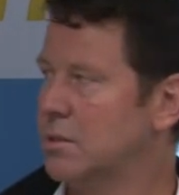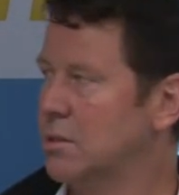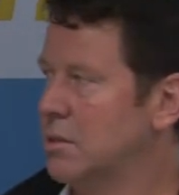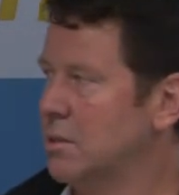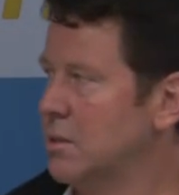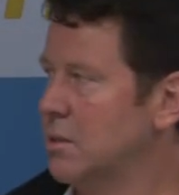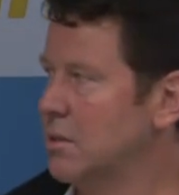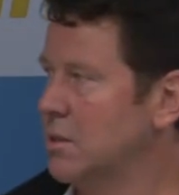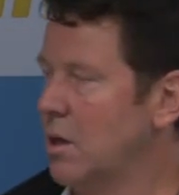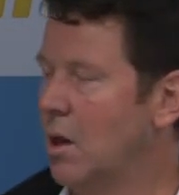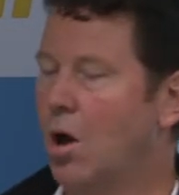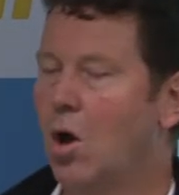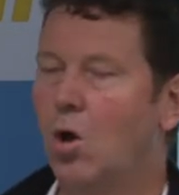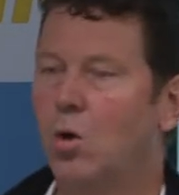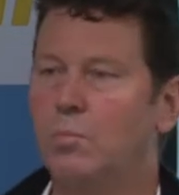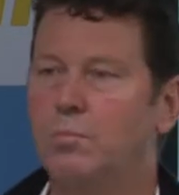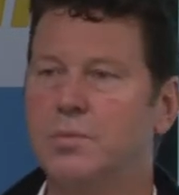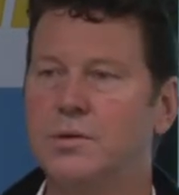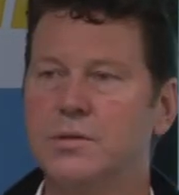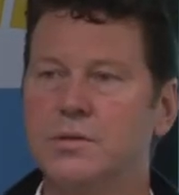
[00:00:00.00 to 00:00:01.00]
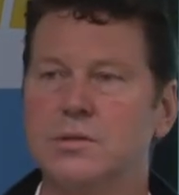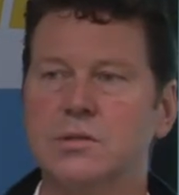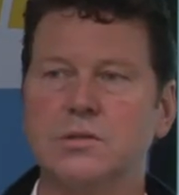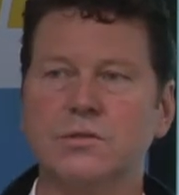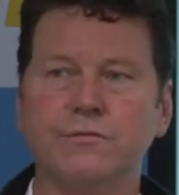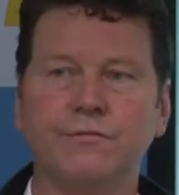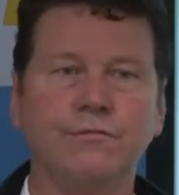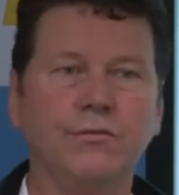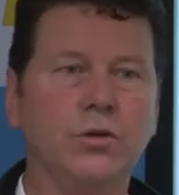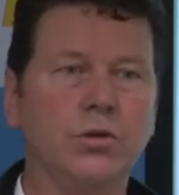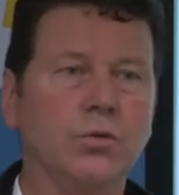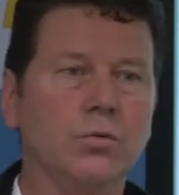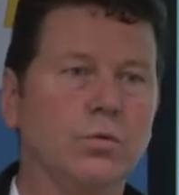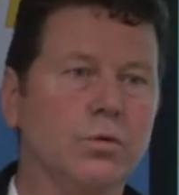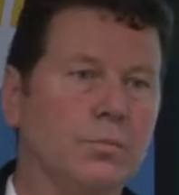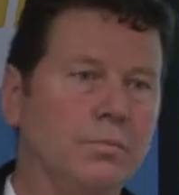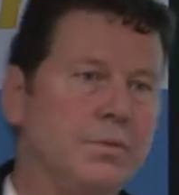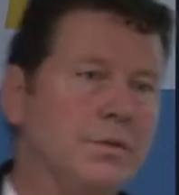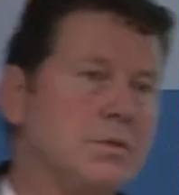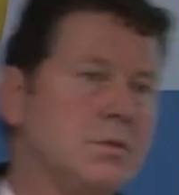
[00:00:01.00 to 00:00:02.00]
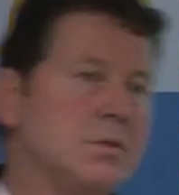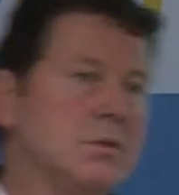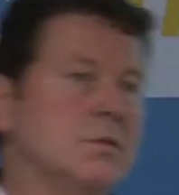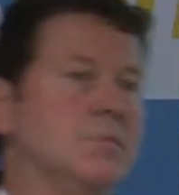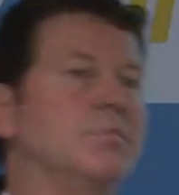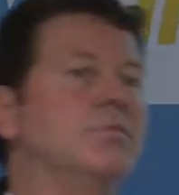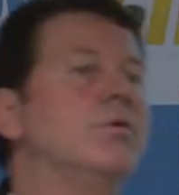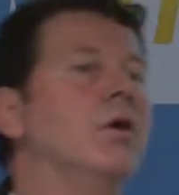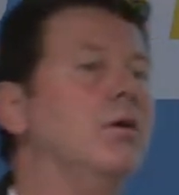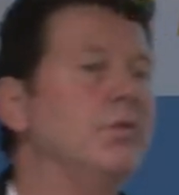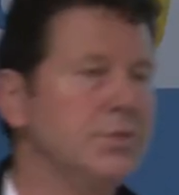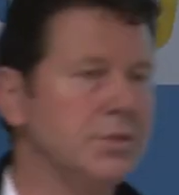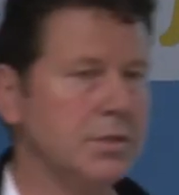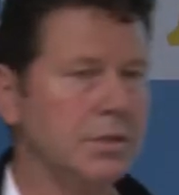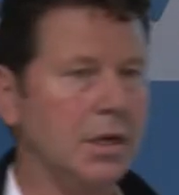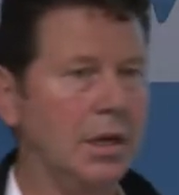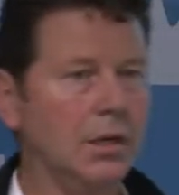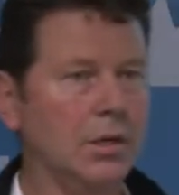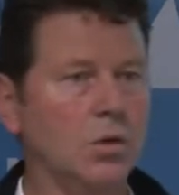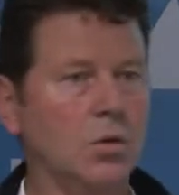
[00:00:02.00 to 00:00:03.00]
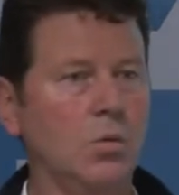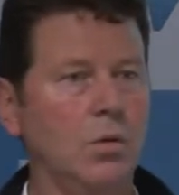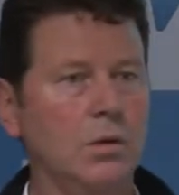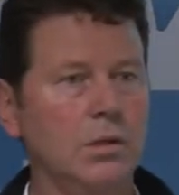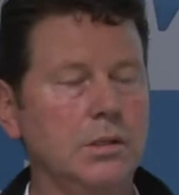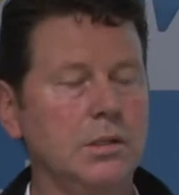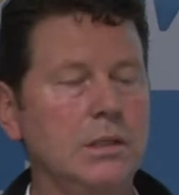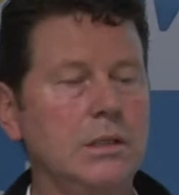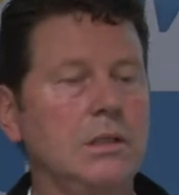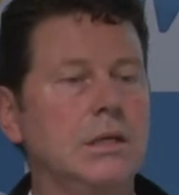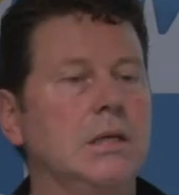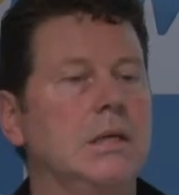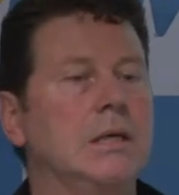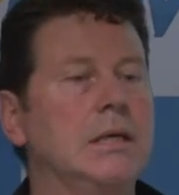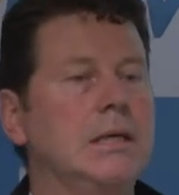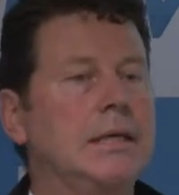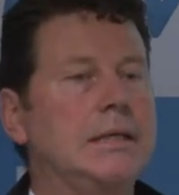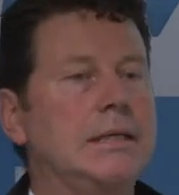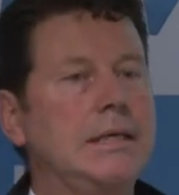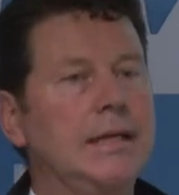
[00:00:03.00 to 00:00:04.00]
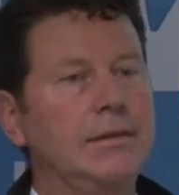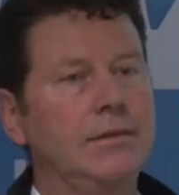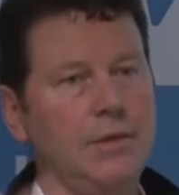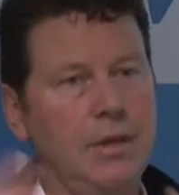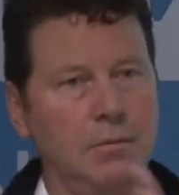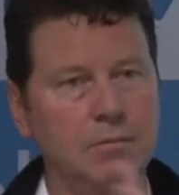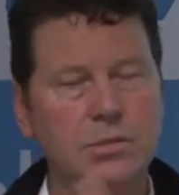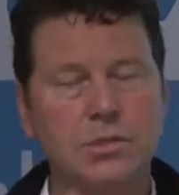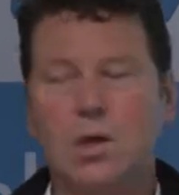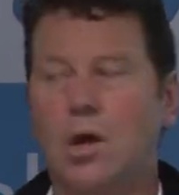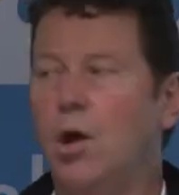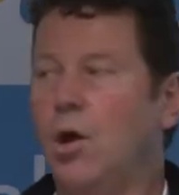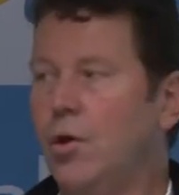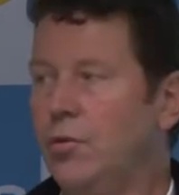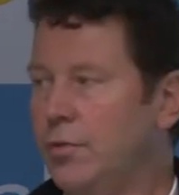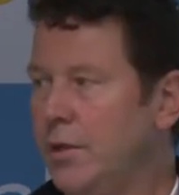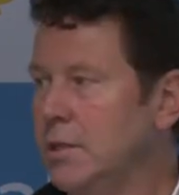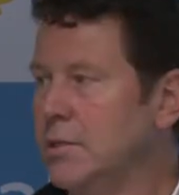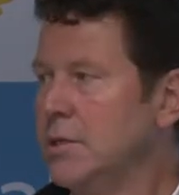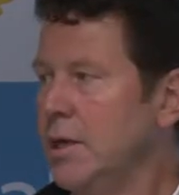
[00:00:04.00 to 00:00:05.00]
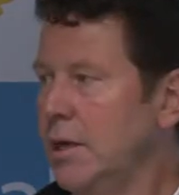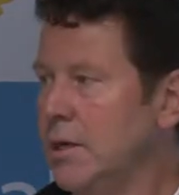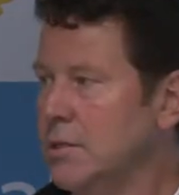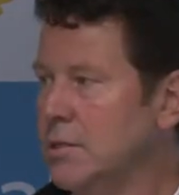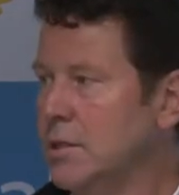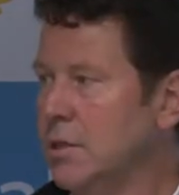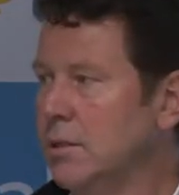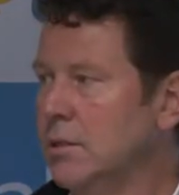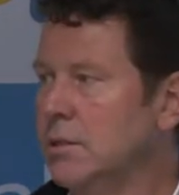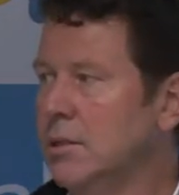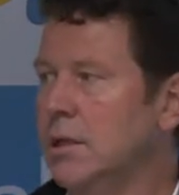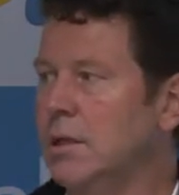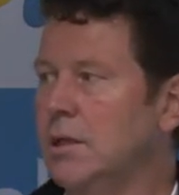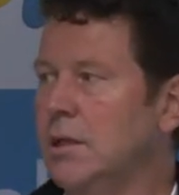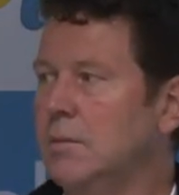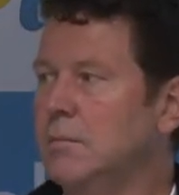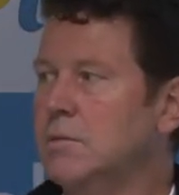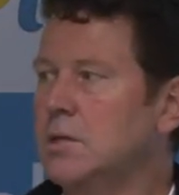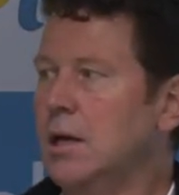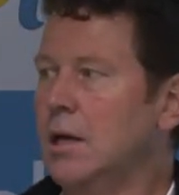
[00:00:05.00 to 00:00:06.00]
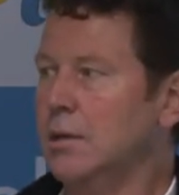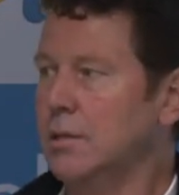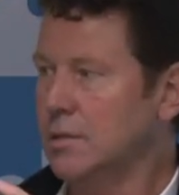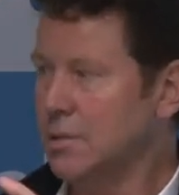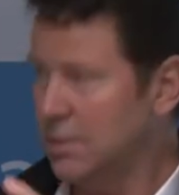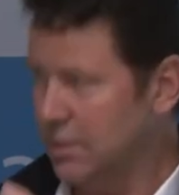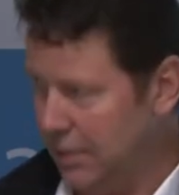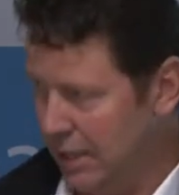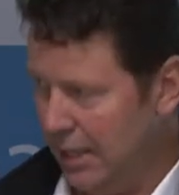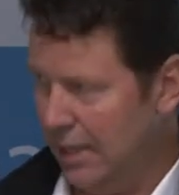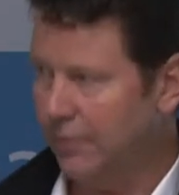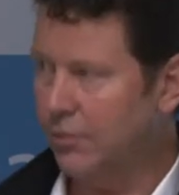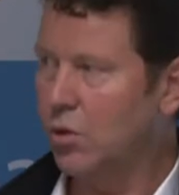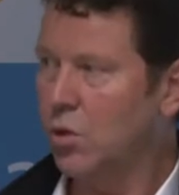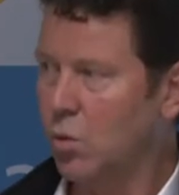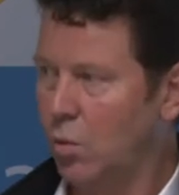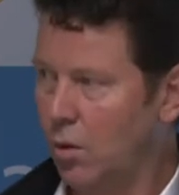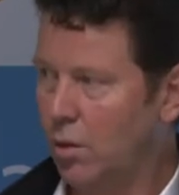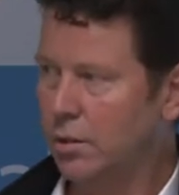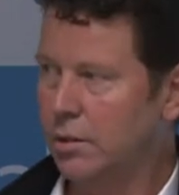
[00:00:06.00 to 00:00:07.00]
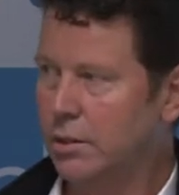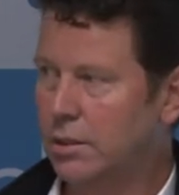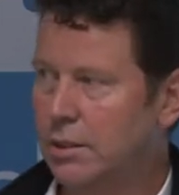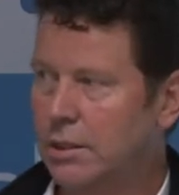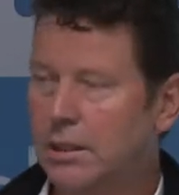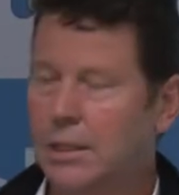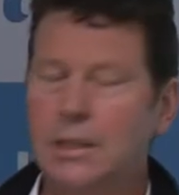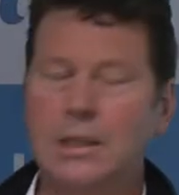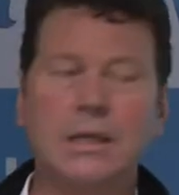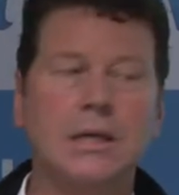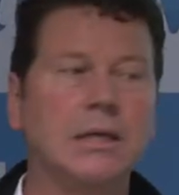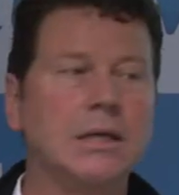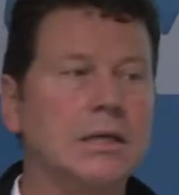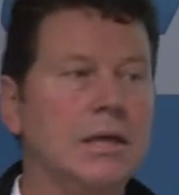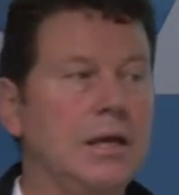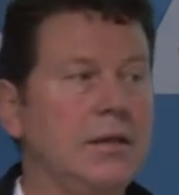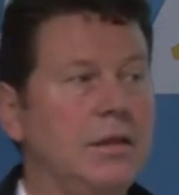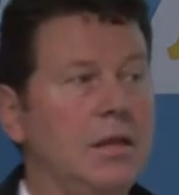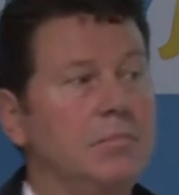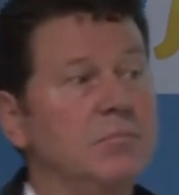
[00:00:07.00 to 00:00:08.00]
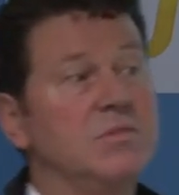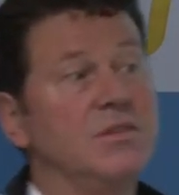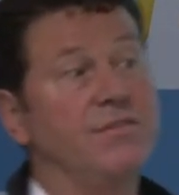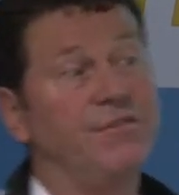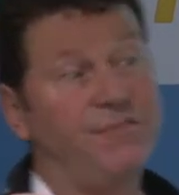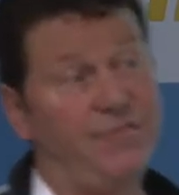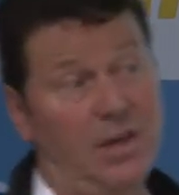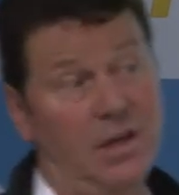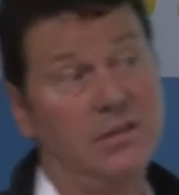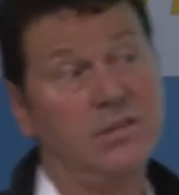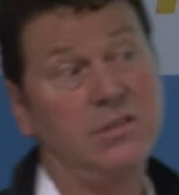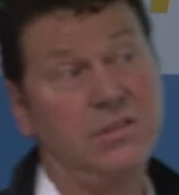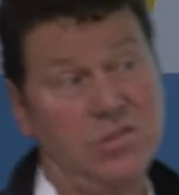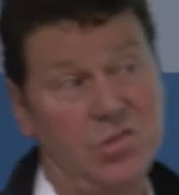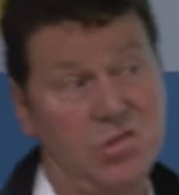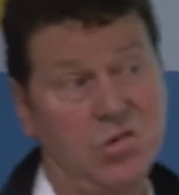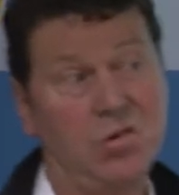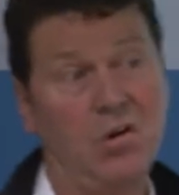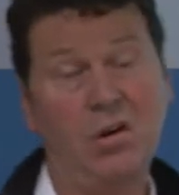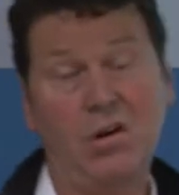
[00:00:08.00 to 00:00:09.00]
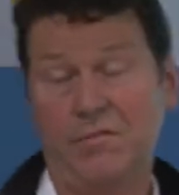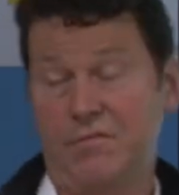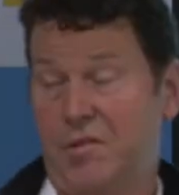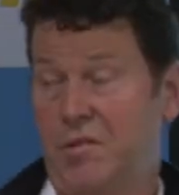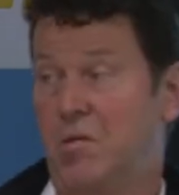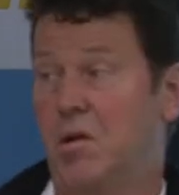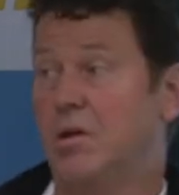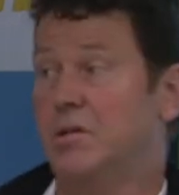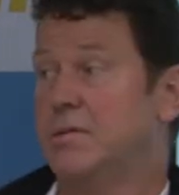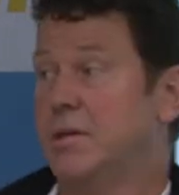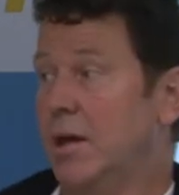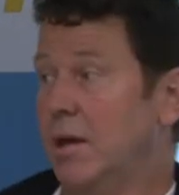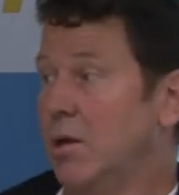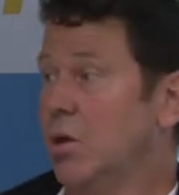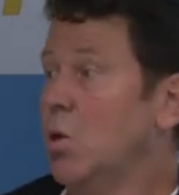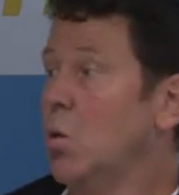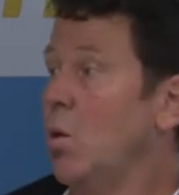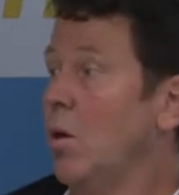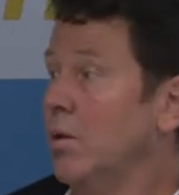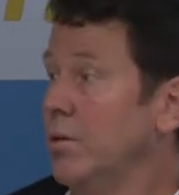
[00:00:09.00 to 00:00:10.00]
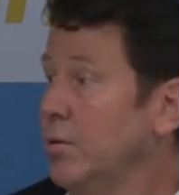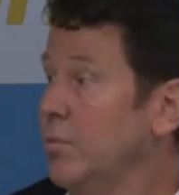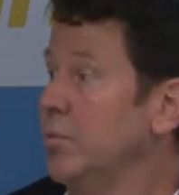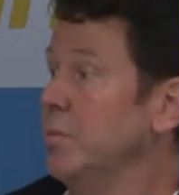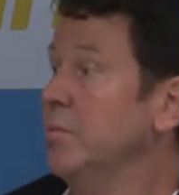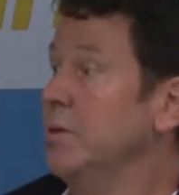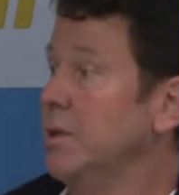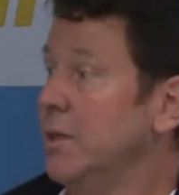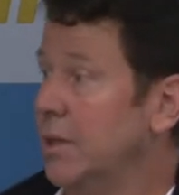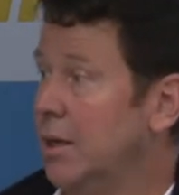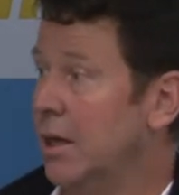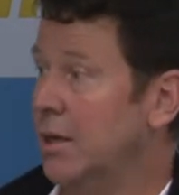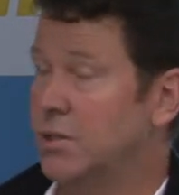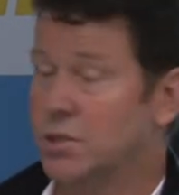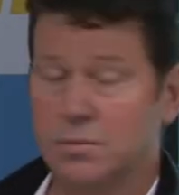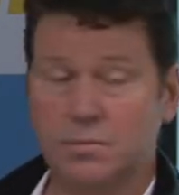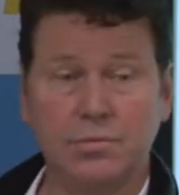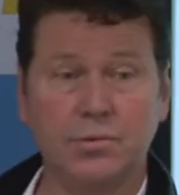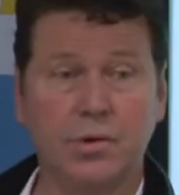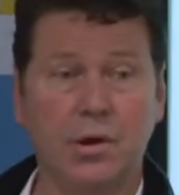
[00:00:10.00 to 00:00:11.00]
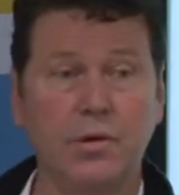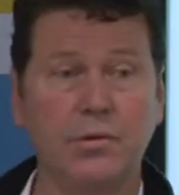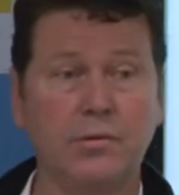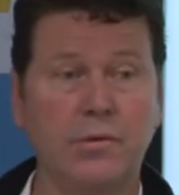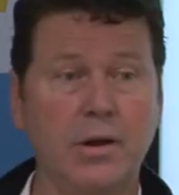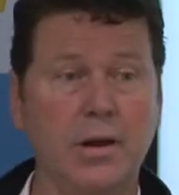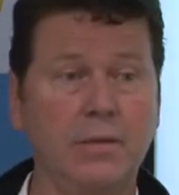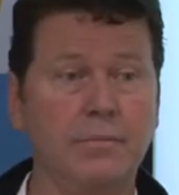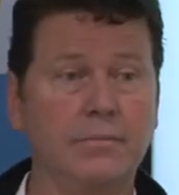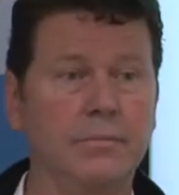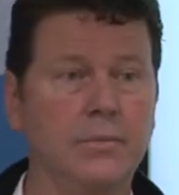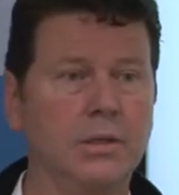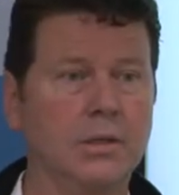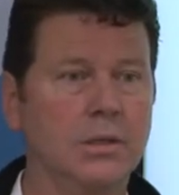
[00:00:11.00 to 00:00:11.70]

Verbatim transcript: This is a whole business view or business approach to data quality. Get them to own their data, get them to understand the quality, get them to fund and drive their own data quality remediation program.